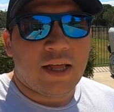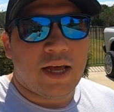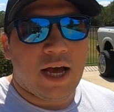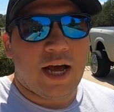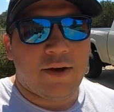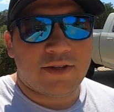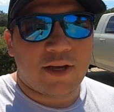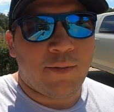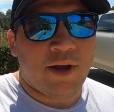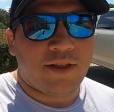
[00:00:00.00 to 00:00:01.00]
It's
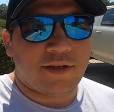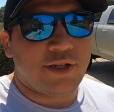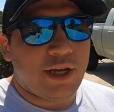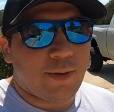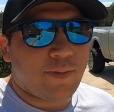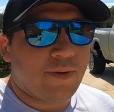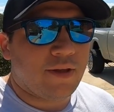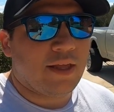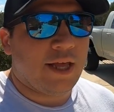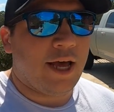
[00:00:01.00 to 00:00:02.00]
going to be on the Jeep.
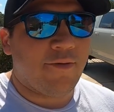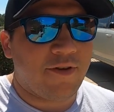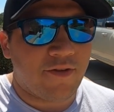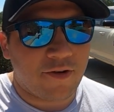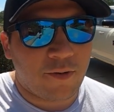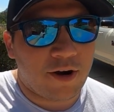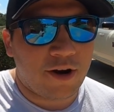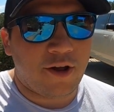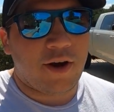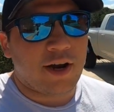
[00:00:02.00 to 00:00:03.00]
If you ever wanted
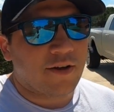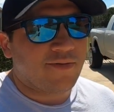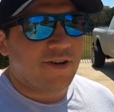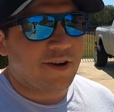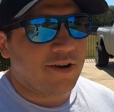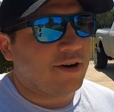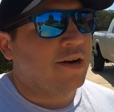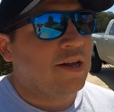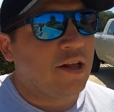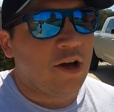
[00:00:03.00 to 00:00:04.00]
to know how to convert your
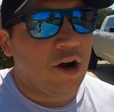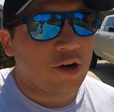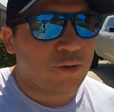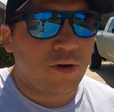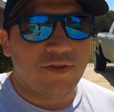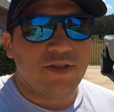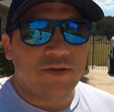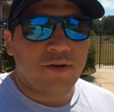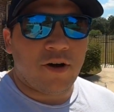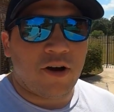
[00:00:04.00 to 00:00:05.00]
R12
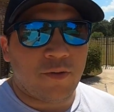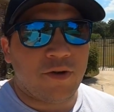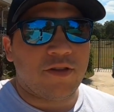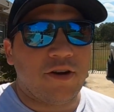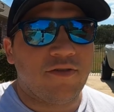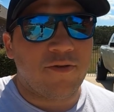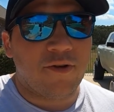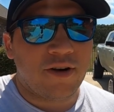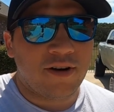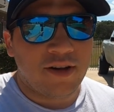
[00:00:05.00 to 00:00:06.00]
system to
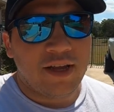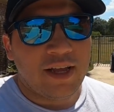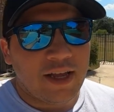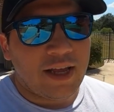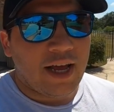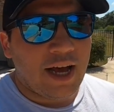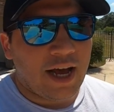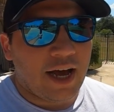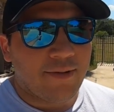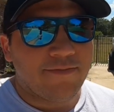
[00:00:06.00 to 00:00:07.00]
R134,
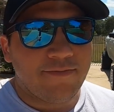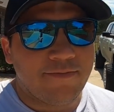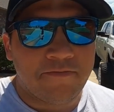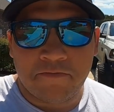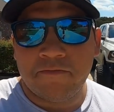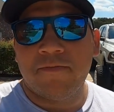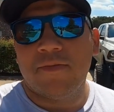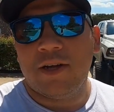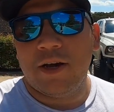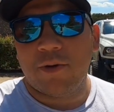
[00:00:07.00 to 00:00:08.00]
we're
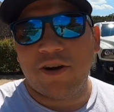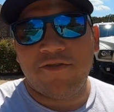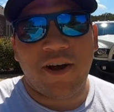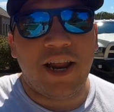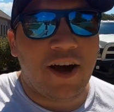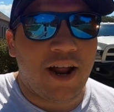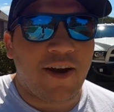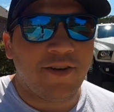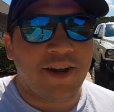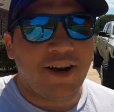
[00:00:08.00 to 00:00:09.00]
going to find out. I
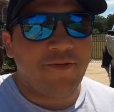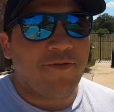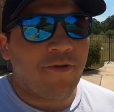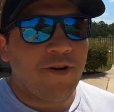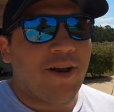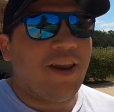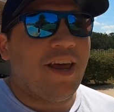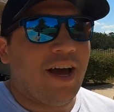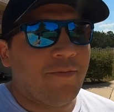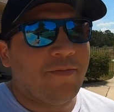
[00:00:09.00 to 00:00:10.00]
haven't done it before.
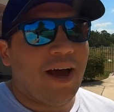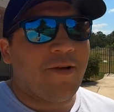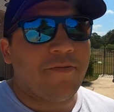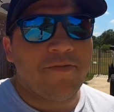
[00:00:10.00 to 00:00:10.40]
I'm not